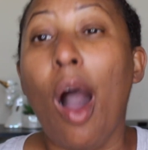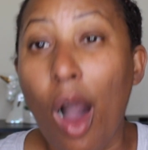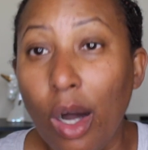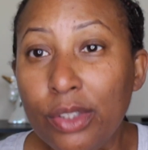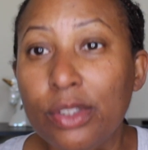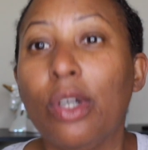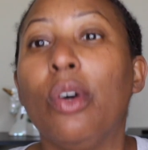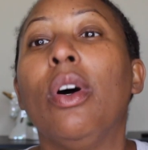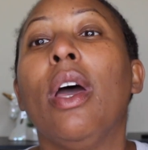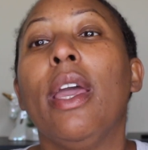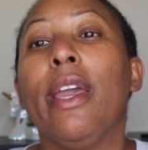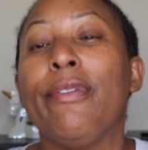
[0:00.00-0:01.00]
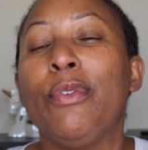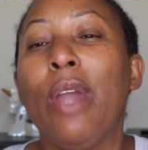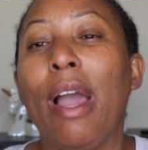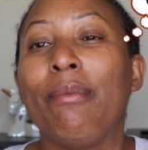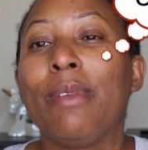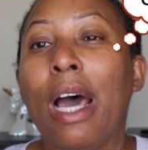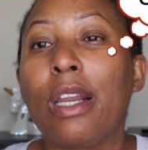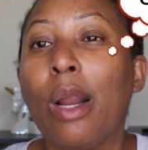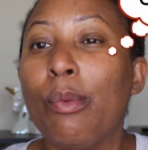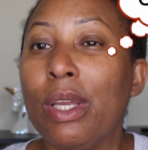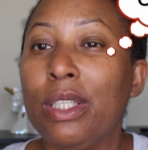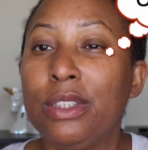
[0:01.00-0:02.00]
Also, if you have not
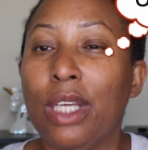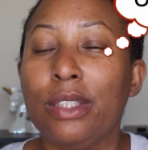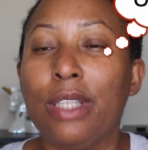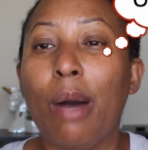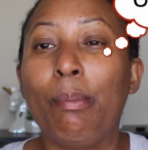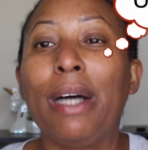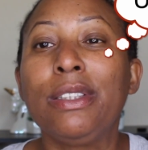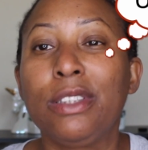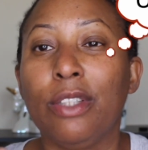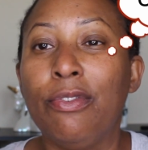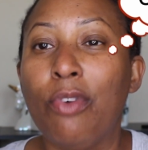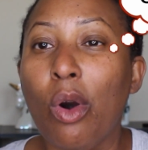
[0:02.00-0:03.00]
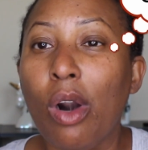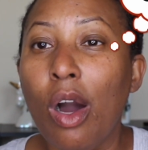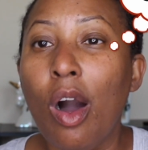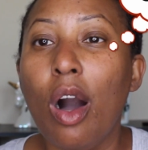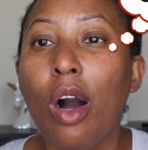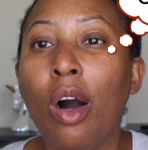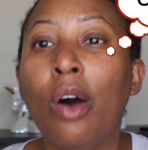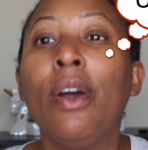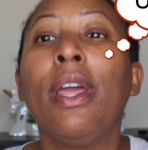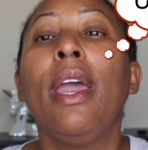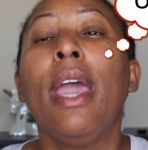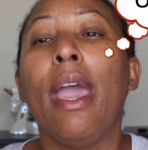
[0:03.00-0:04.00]
already checked out my Sephora
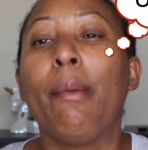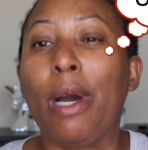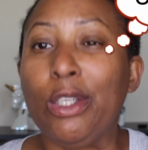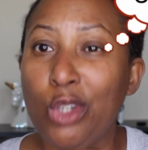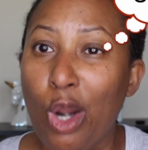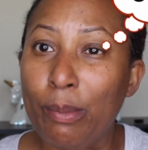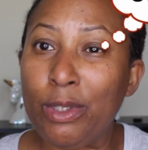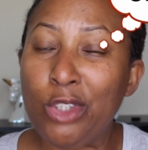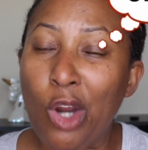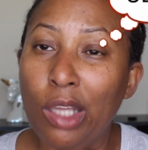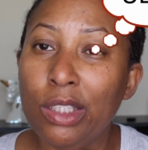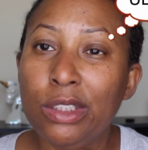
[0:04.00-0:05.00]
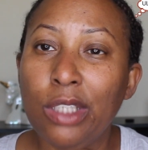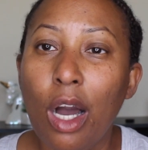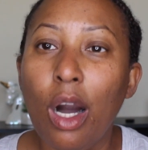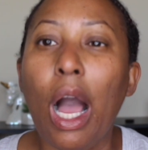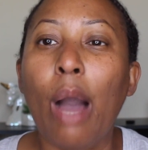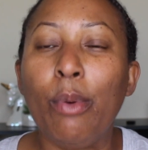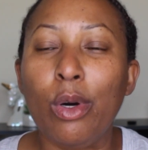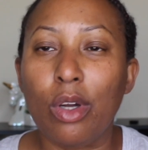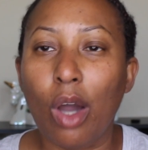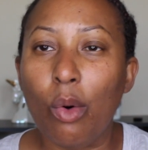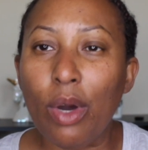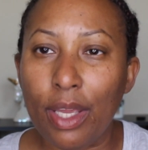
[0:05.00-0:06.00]
haul and my Charming Charlie's haul, I will
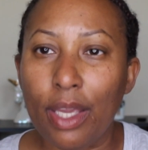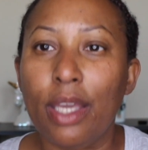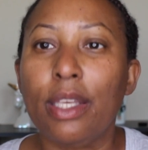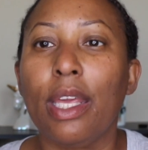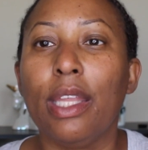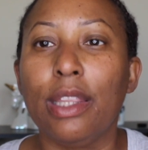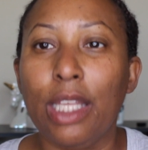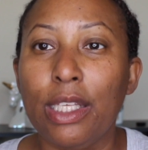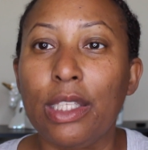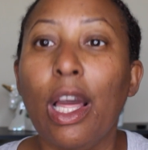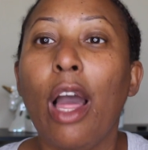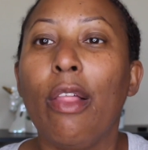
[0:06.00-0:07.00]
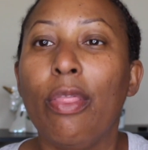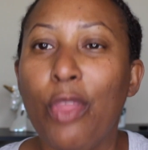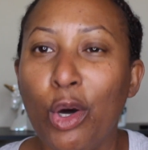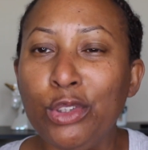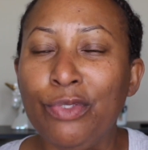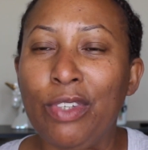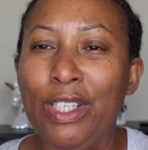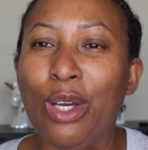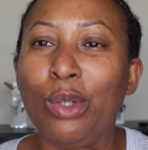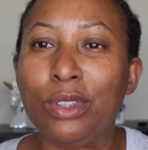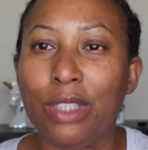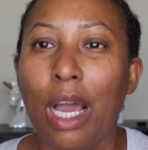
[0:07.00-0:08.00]
go ahead and link those
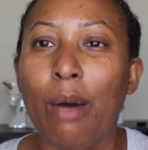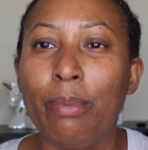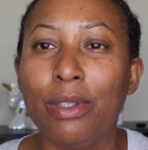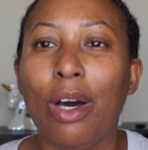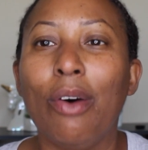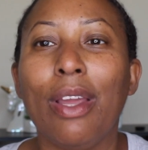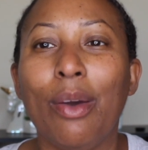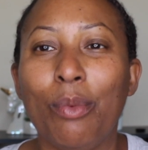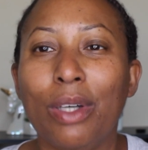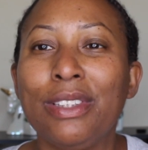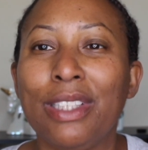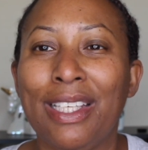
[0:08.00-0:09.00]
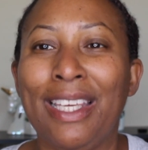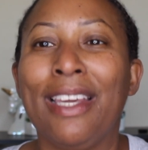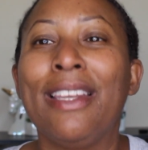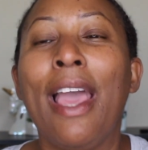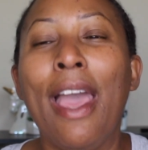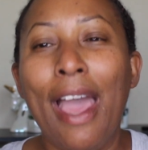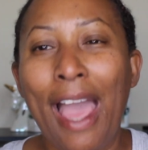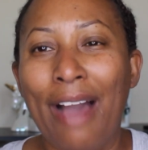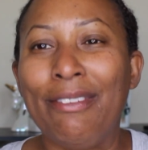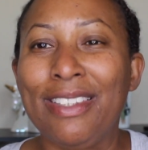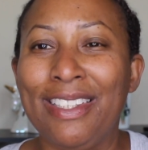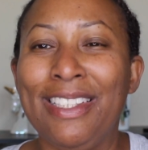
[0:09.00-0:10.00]
videos down below. And once again,
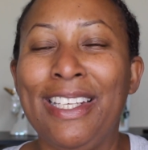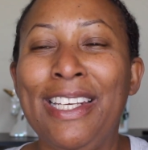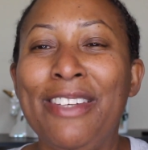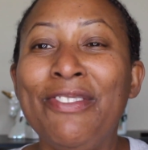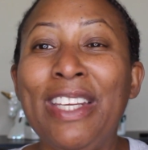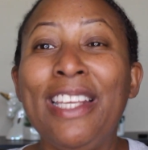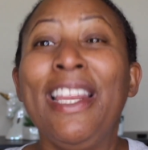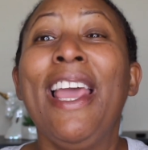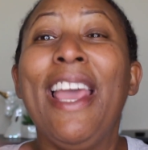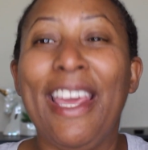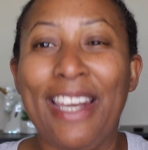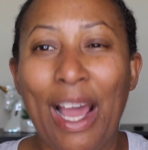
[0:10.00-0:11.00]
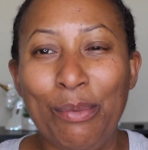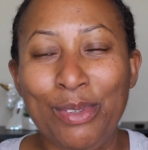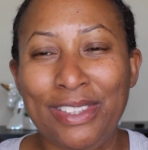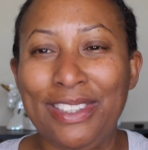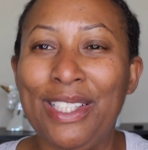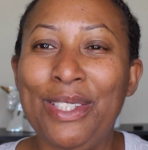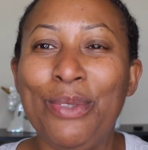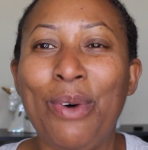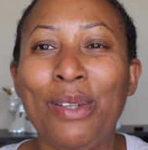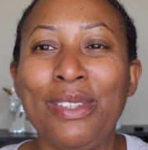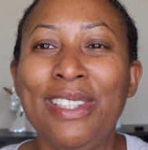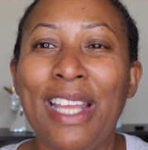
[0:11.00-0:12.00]
have a good evening, and I will see you
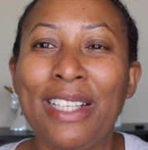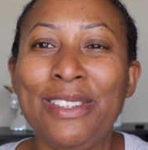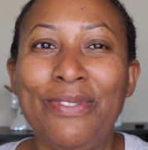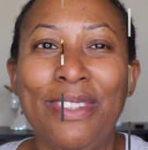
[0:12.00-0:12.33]
on the next